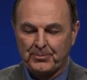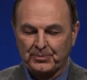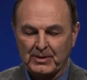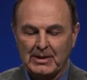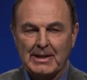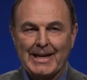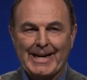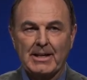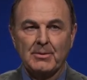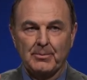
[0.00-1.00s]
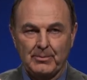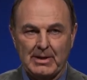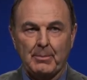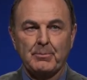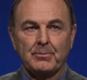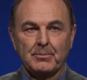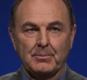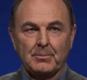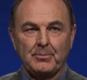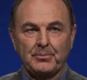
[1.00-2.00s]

just want to urge people to vote. I yep. appreciate your vote.